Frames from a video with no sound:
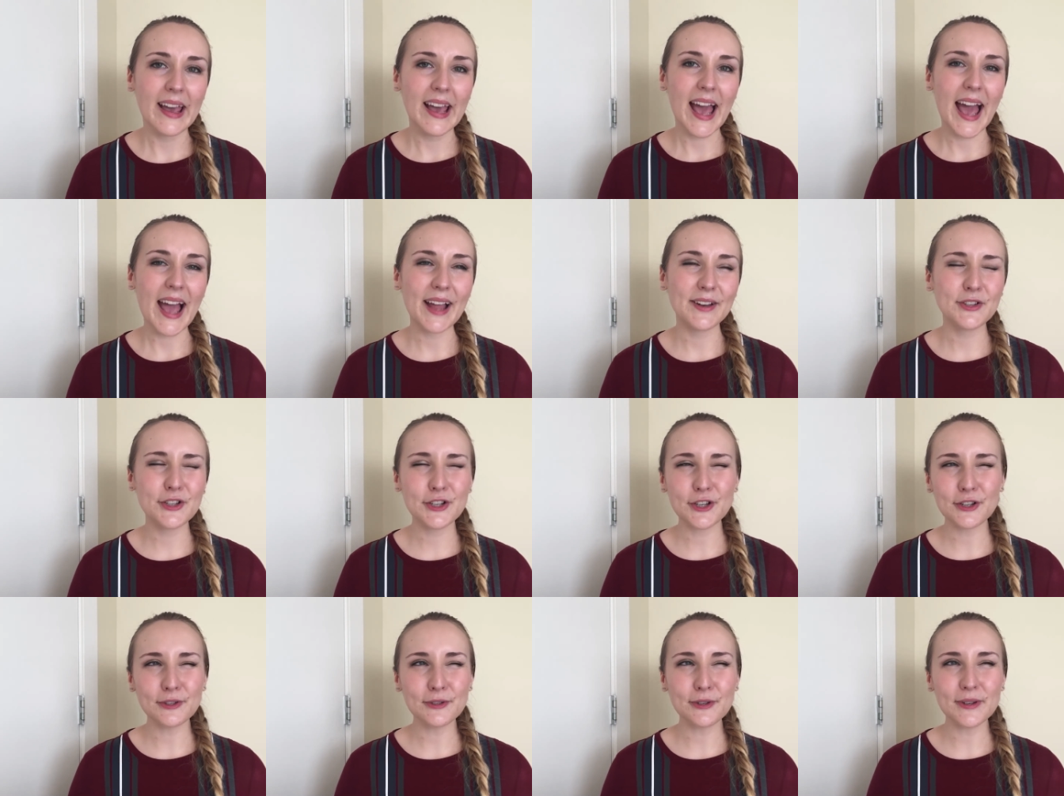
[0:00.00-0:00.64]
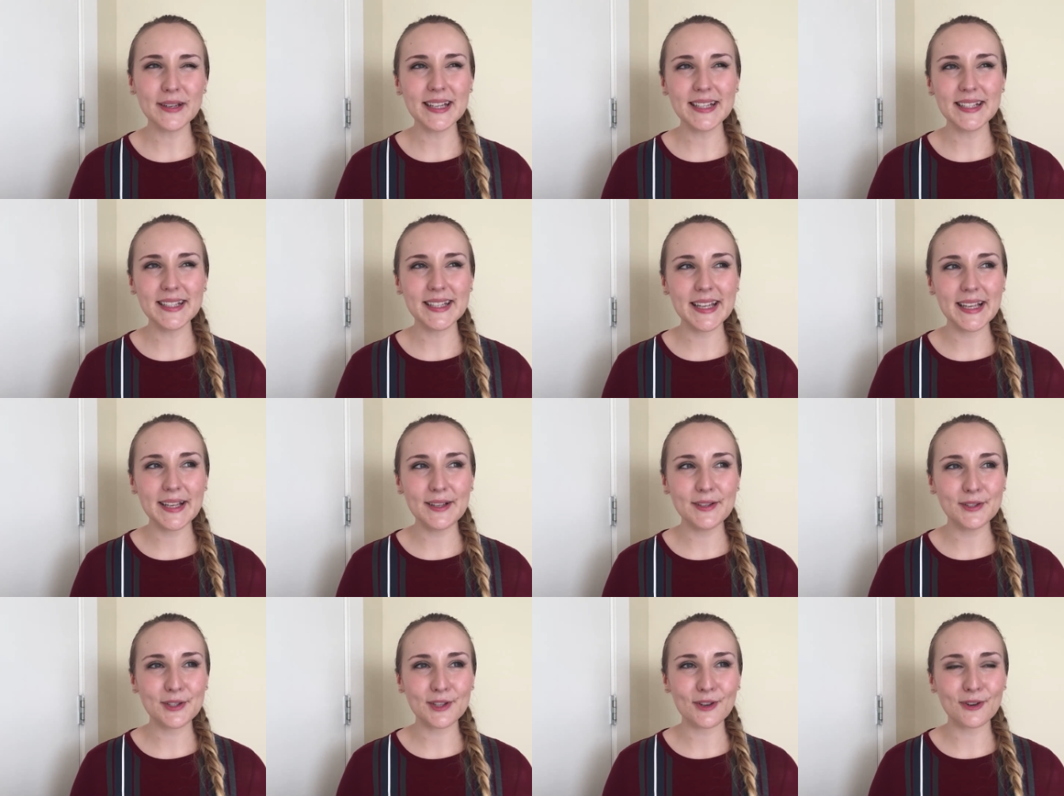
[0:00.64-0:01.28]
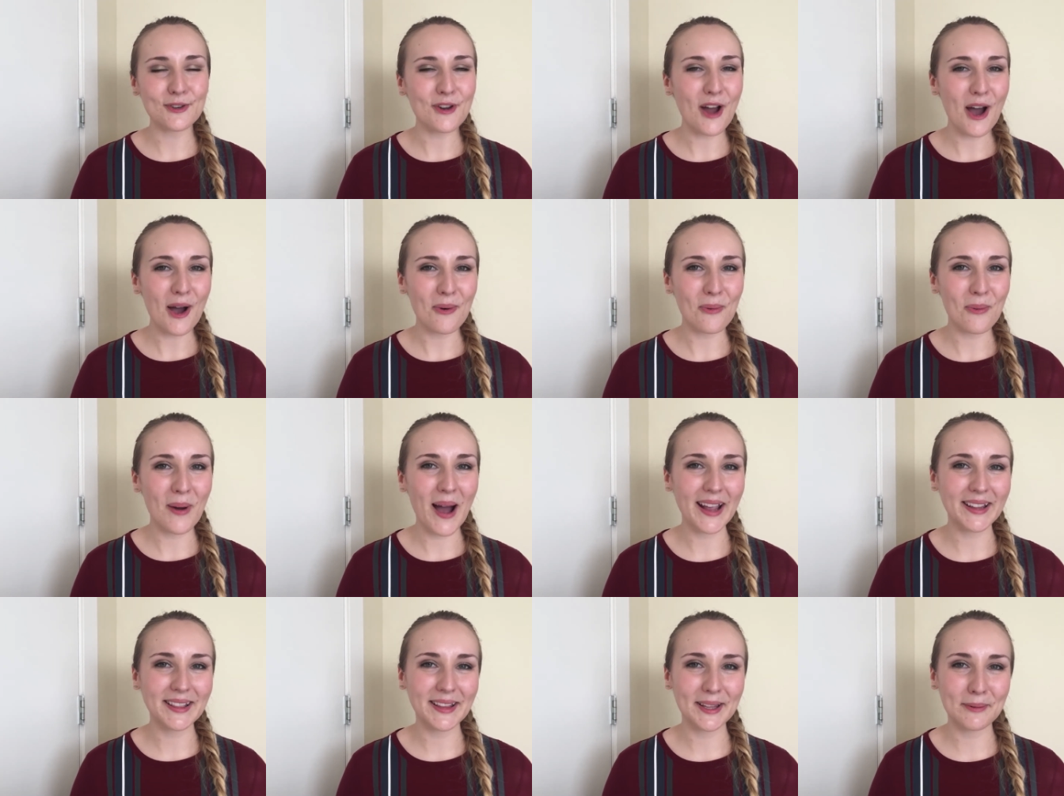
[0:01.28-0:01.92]
and children and teens are not
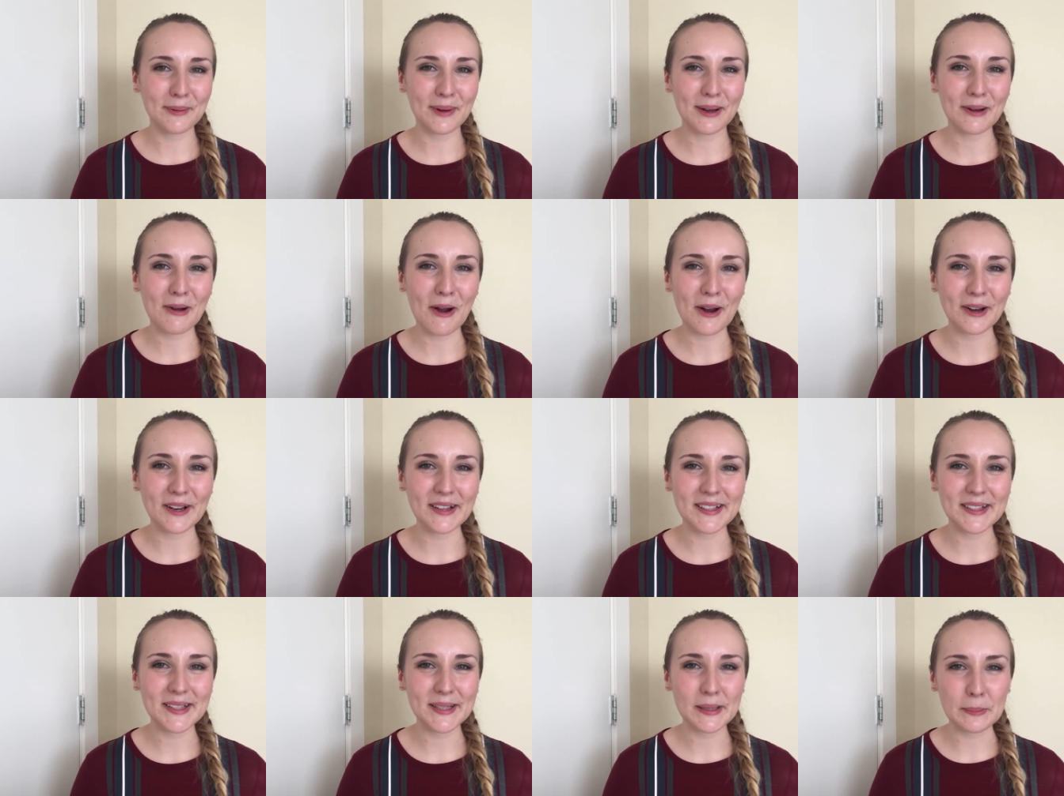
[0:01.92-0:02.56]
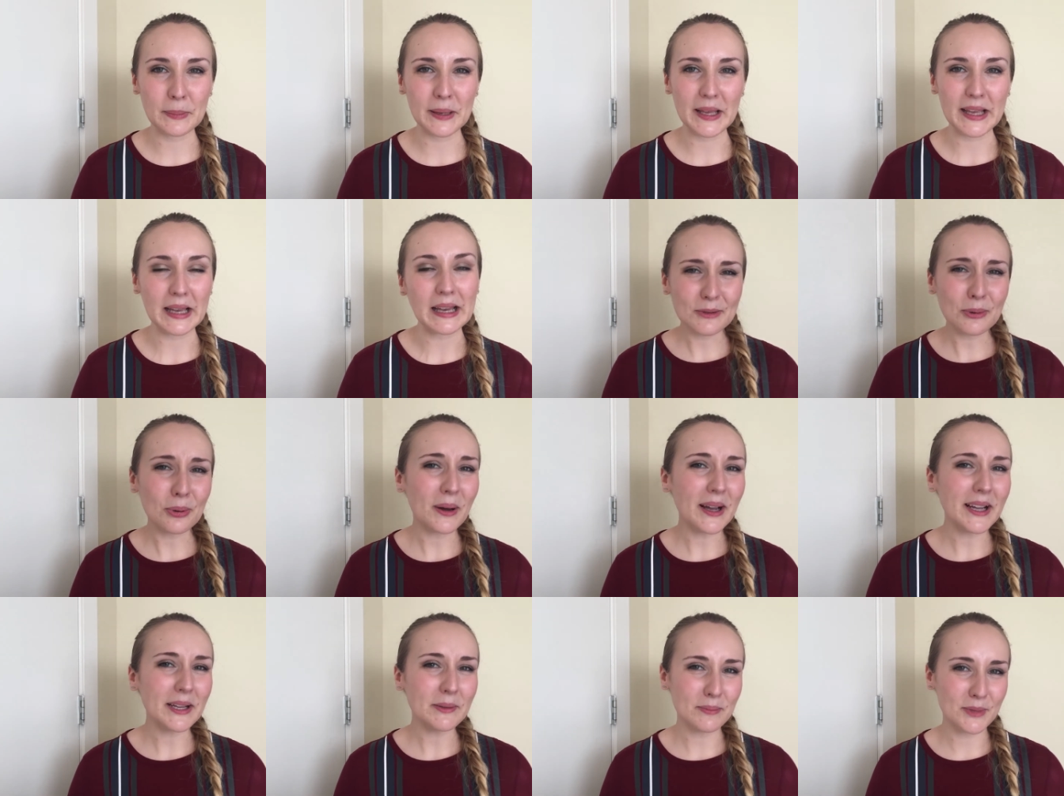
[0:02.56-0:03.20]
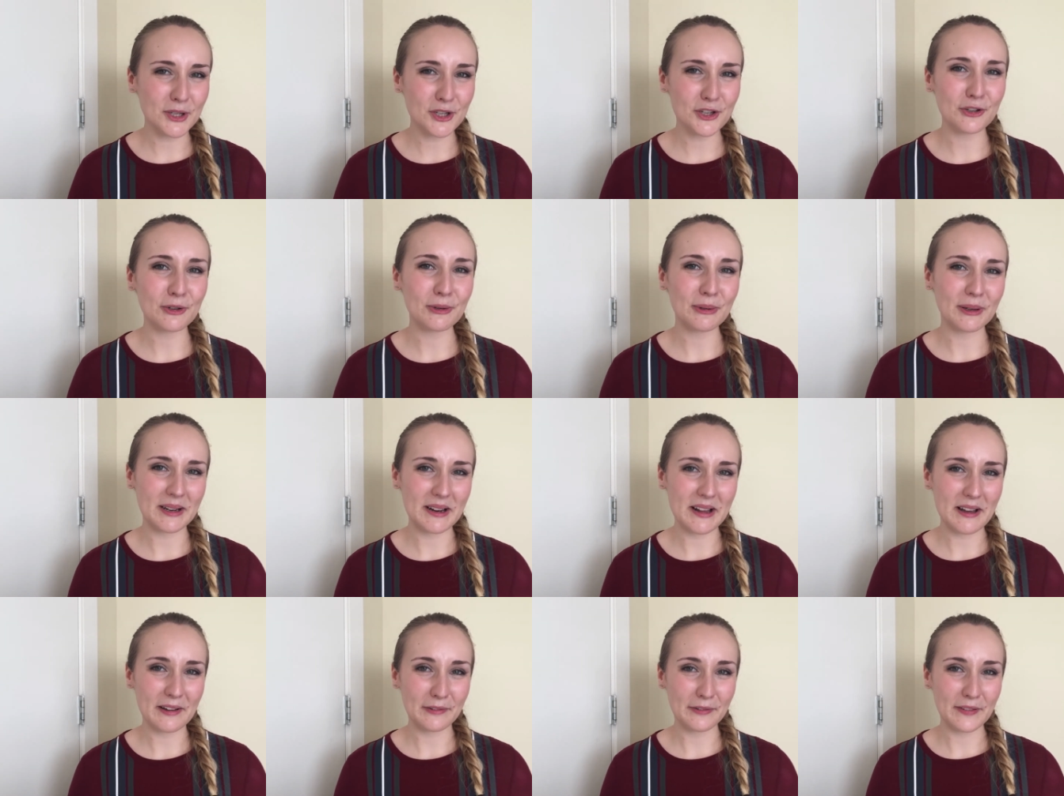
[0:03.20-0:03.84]
widely regarded to be quite mature
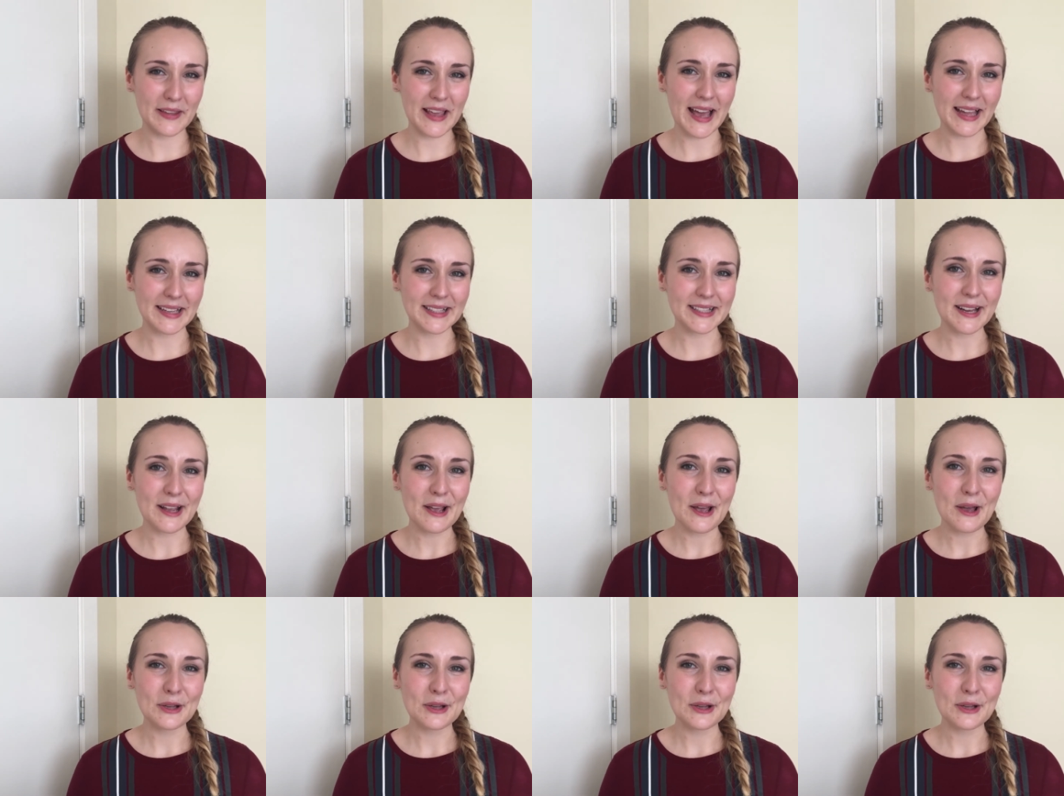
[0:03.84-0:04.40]
enough yet